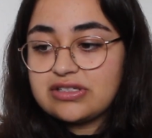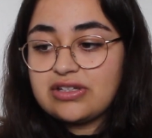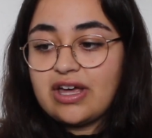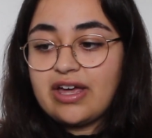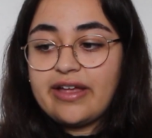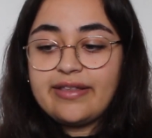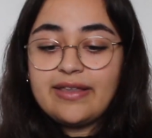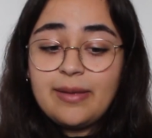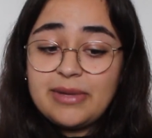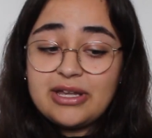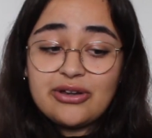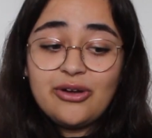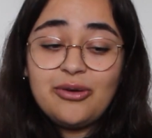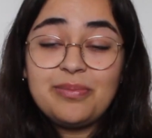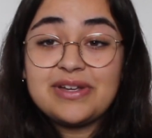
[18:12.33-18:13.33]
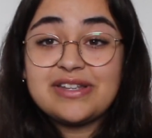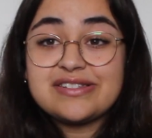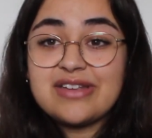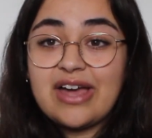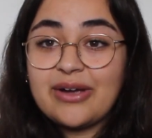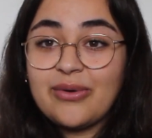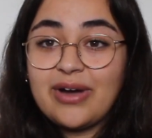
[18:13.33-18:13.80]
let me know,
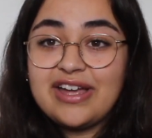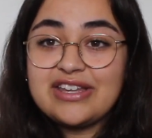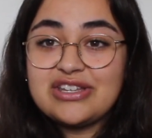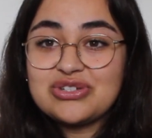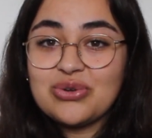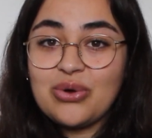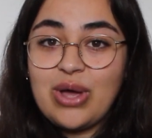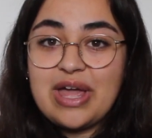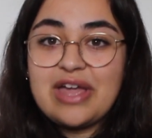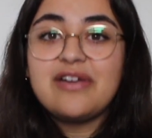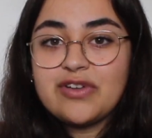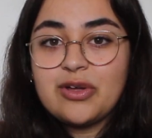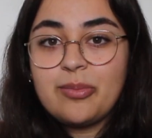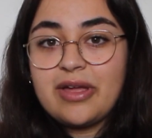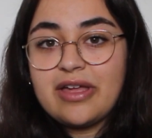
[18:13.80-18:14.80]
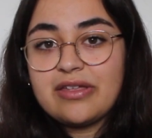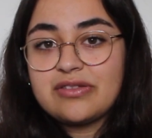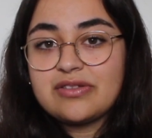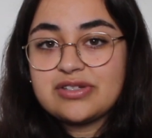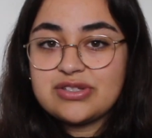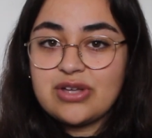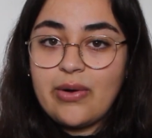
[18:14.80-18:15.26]
because I quite enjoy filming
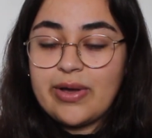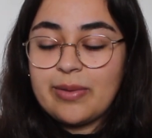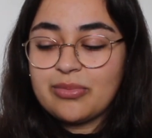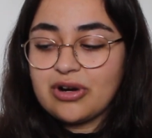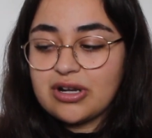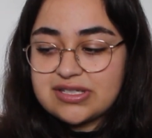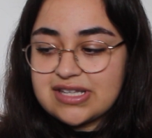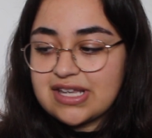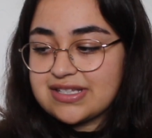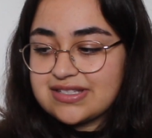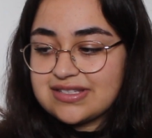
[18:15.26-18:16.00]
the sewing process.